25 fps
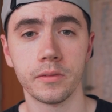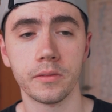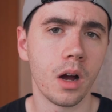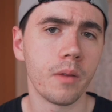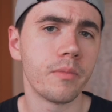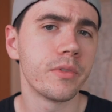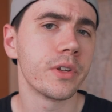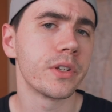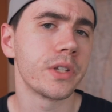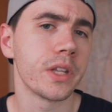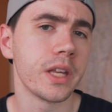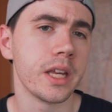
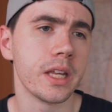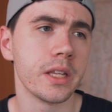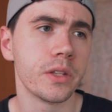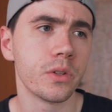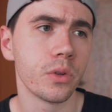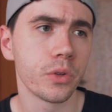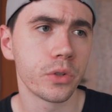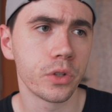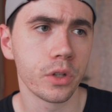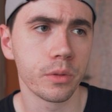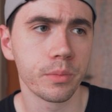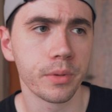Obviously, it's
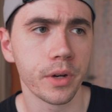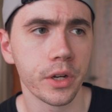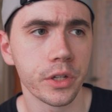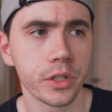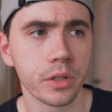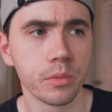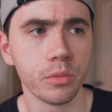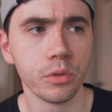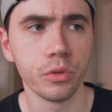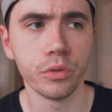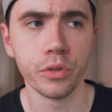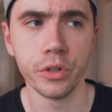also
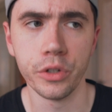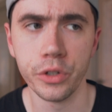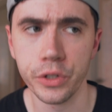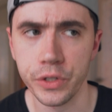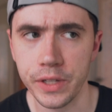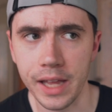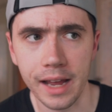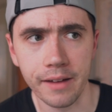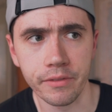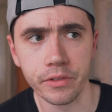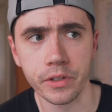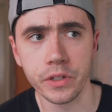possible you just
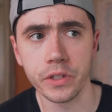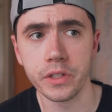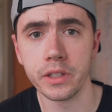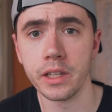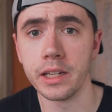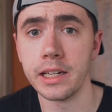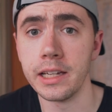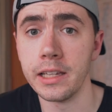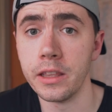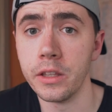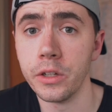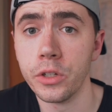haven't
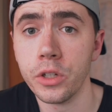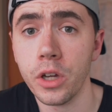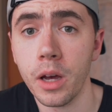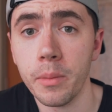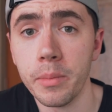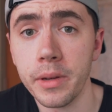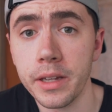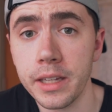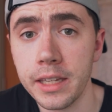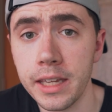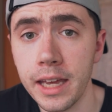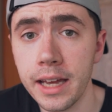studied the
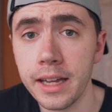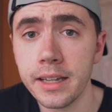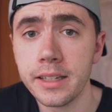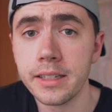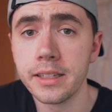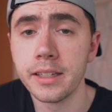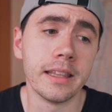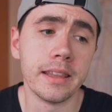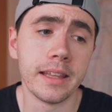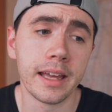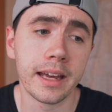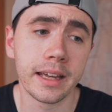topic
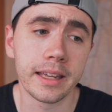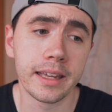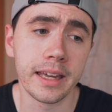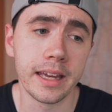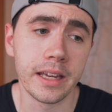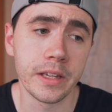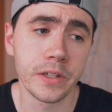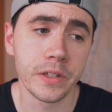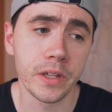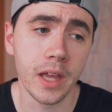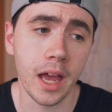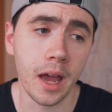yet. In that
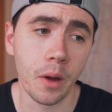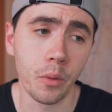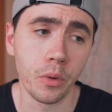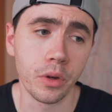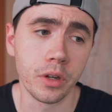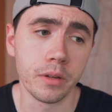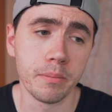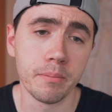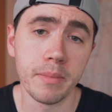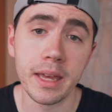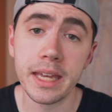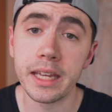case, I
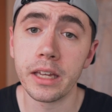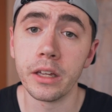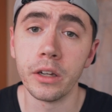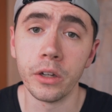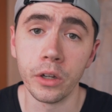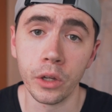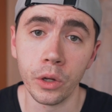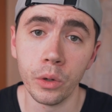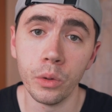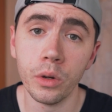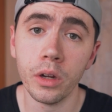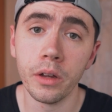would make a
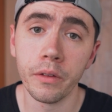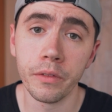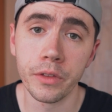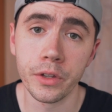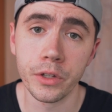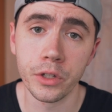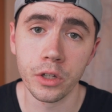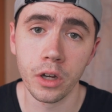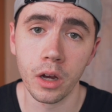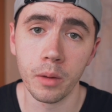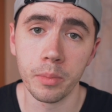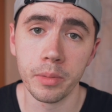note of the
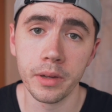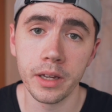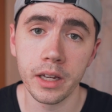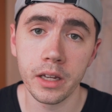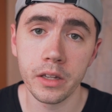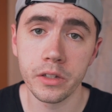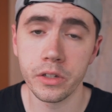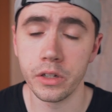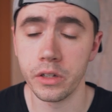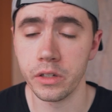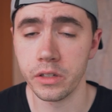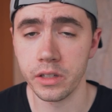topic
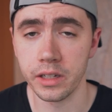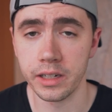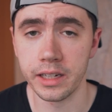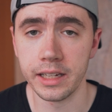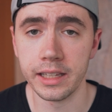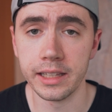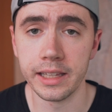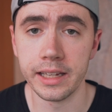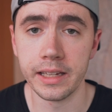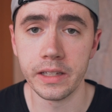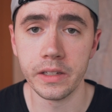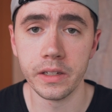so you study
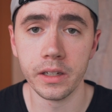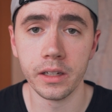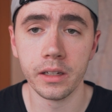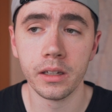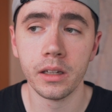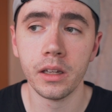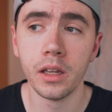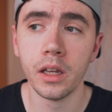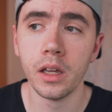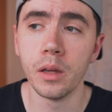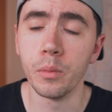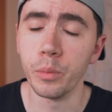it later,
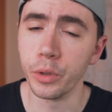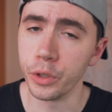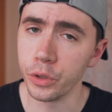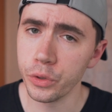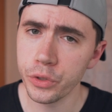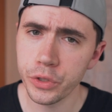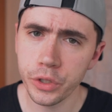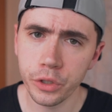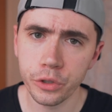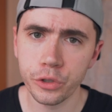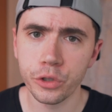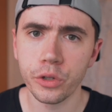but
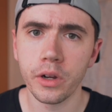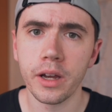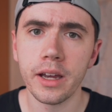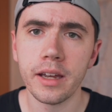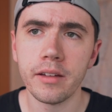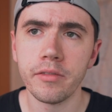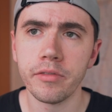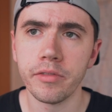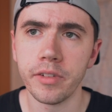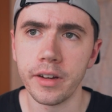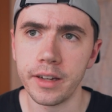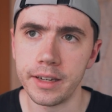also try
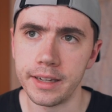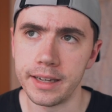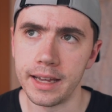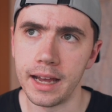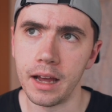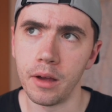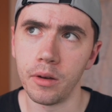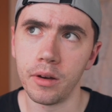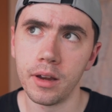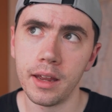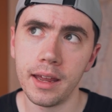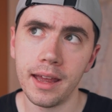and find
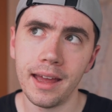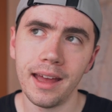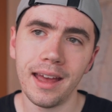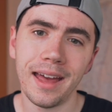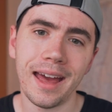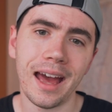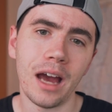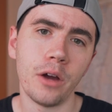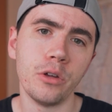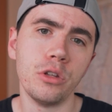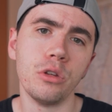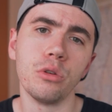out
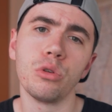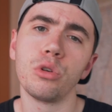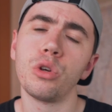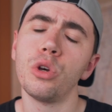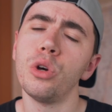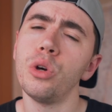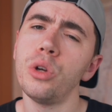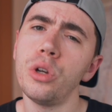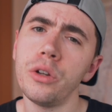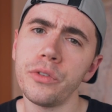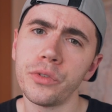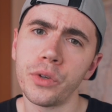how you
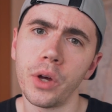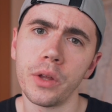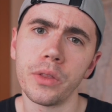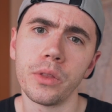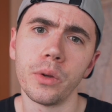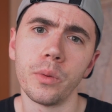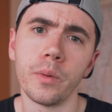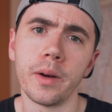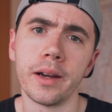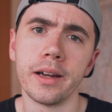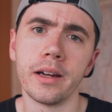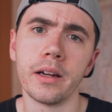could have got
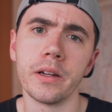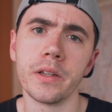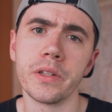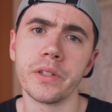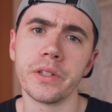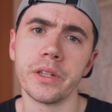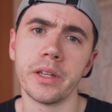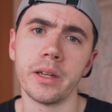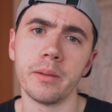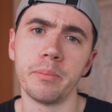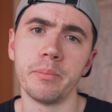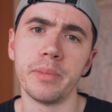the right
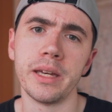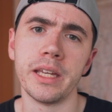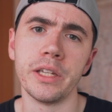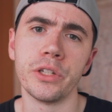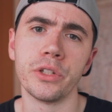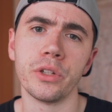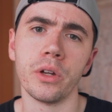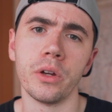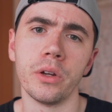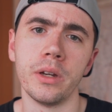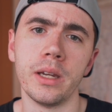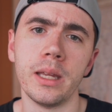answer
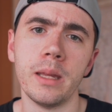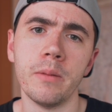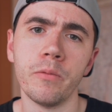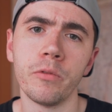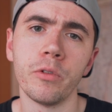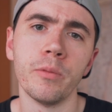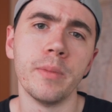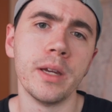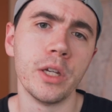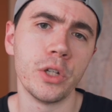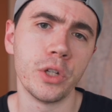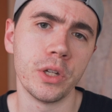based on
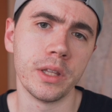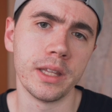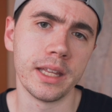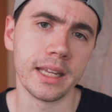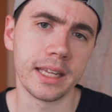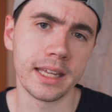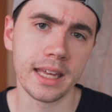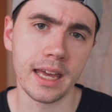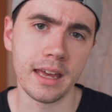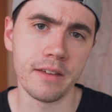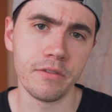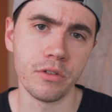information they
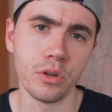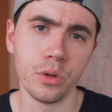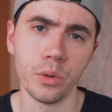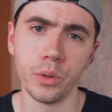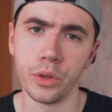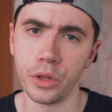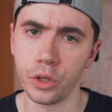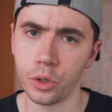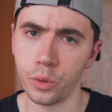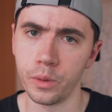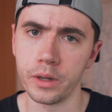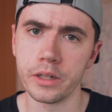gave you in
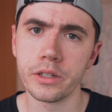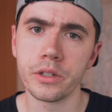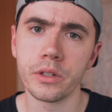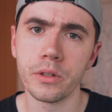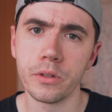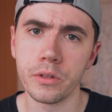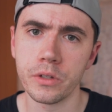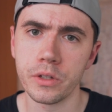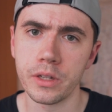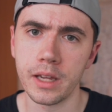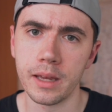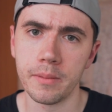the
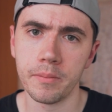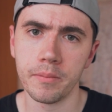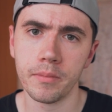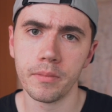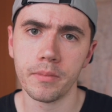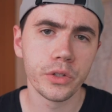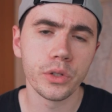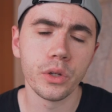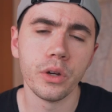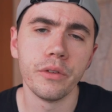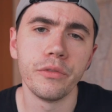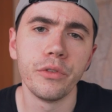question stem.
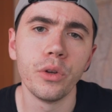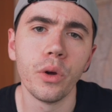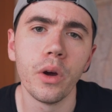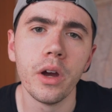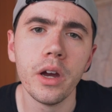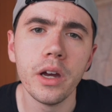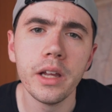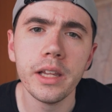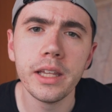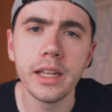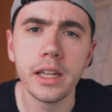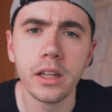So if you're
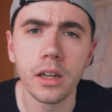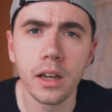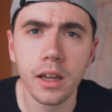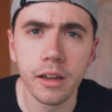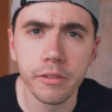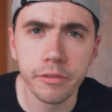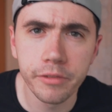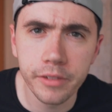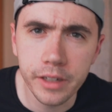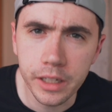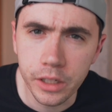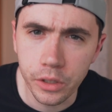early
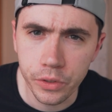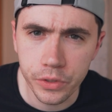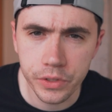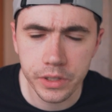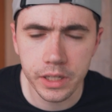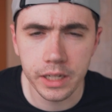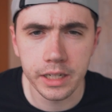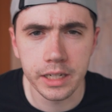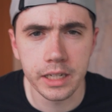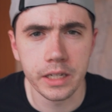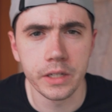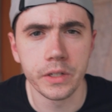enough in your
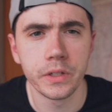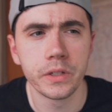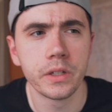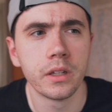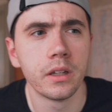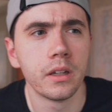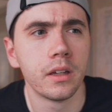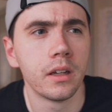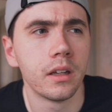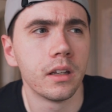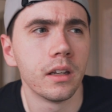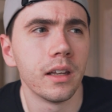studies,
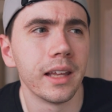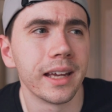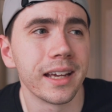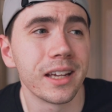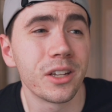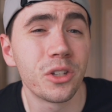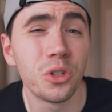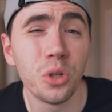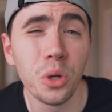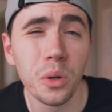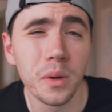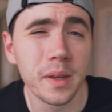
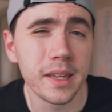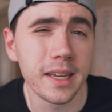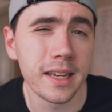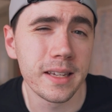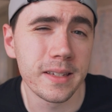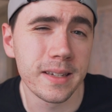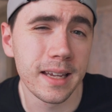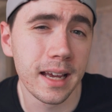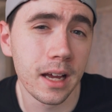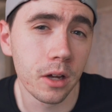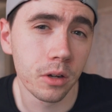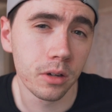like 2
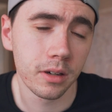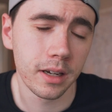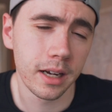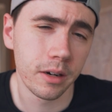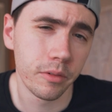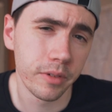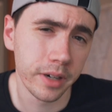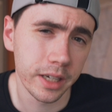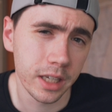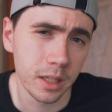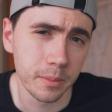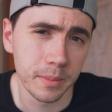years out, I
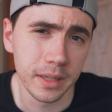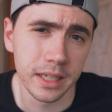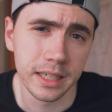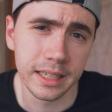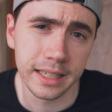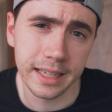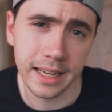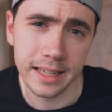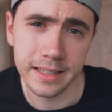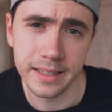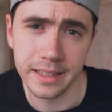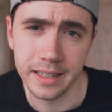recommend
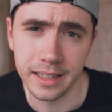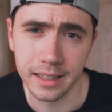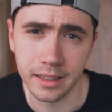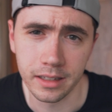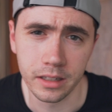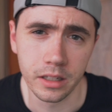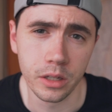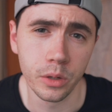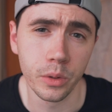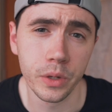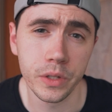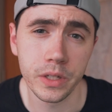
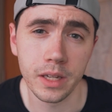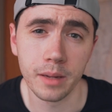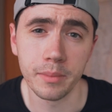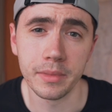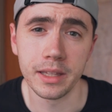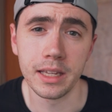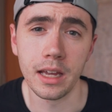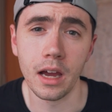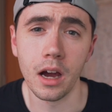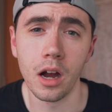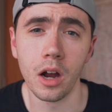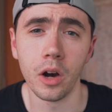getting
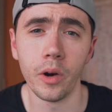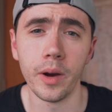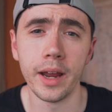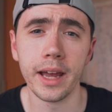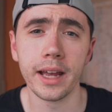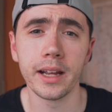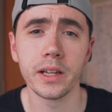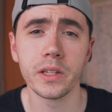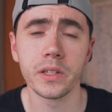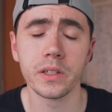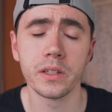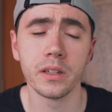Usmle
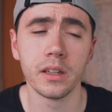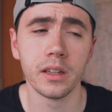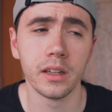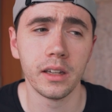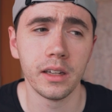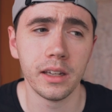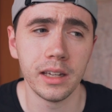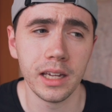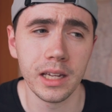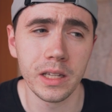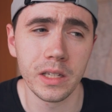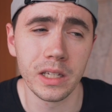RX.
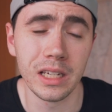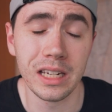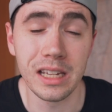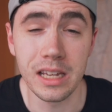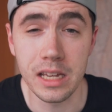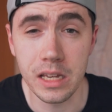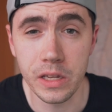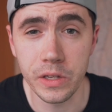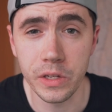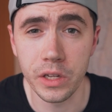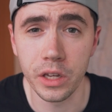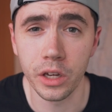It's an
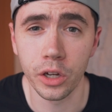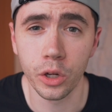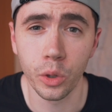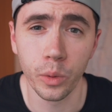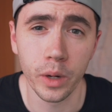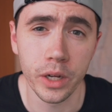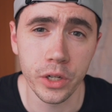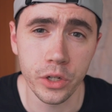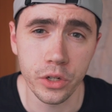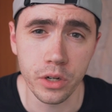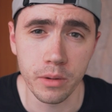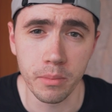easier
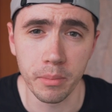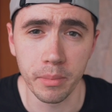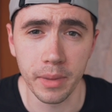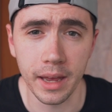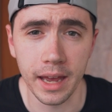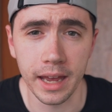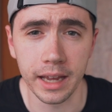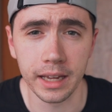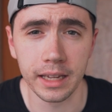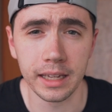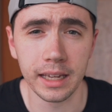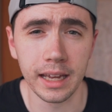question
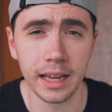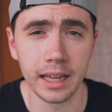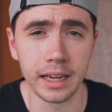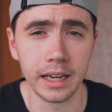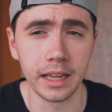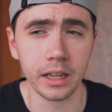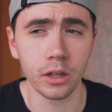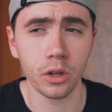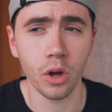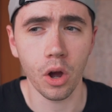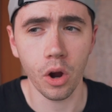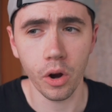bank and
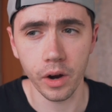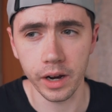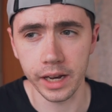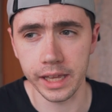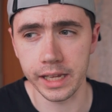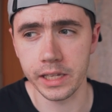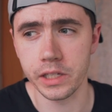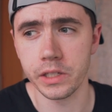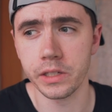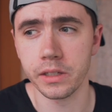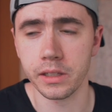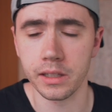it
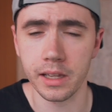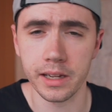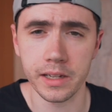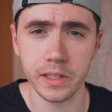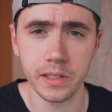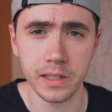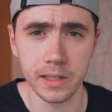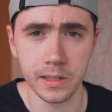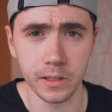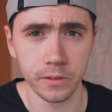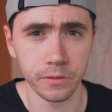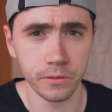correlates
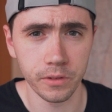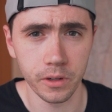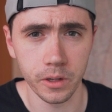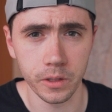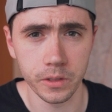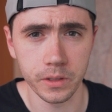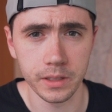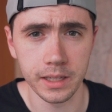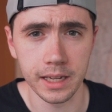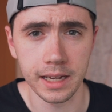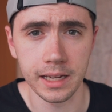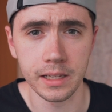nicely to
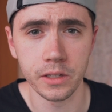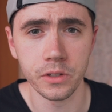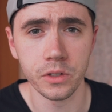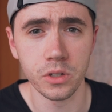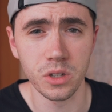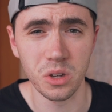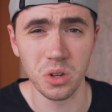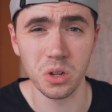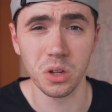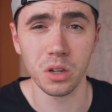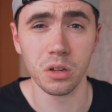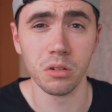first aid, so
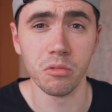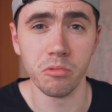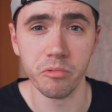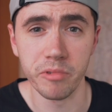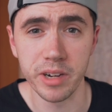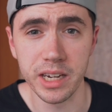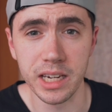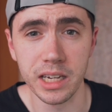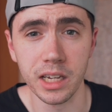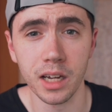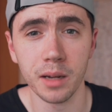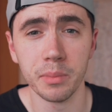you can
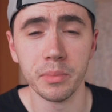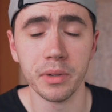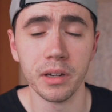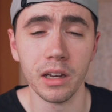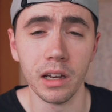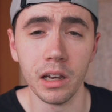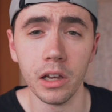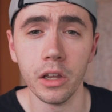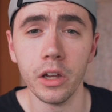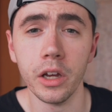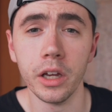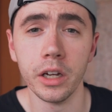read up
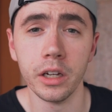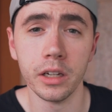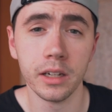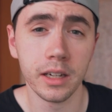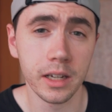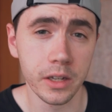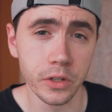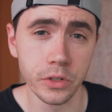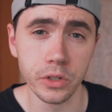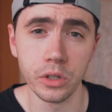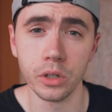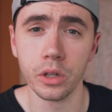and learn
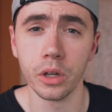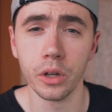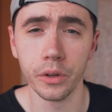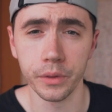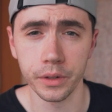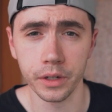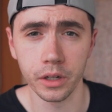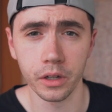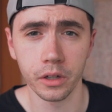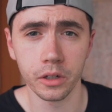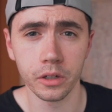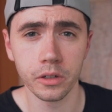as you go
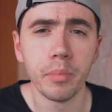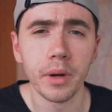along.